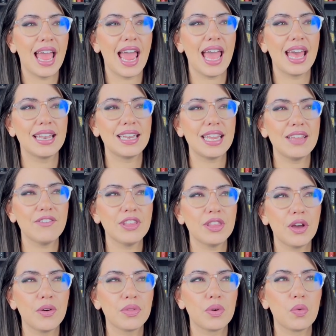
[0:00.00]
And even
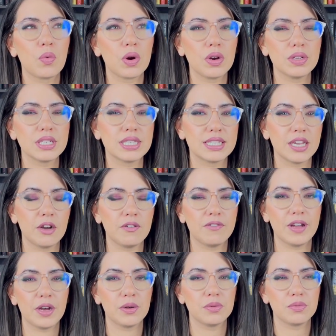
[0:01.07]
though the world itself
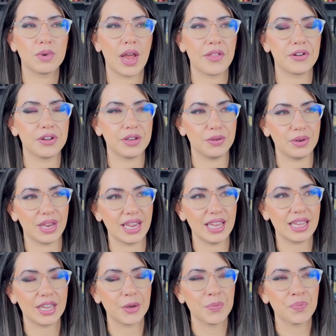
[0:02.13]
felt rather
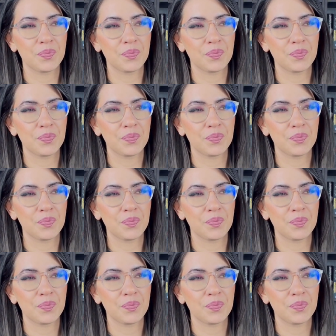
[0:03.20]
unique,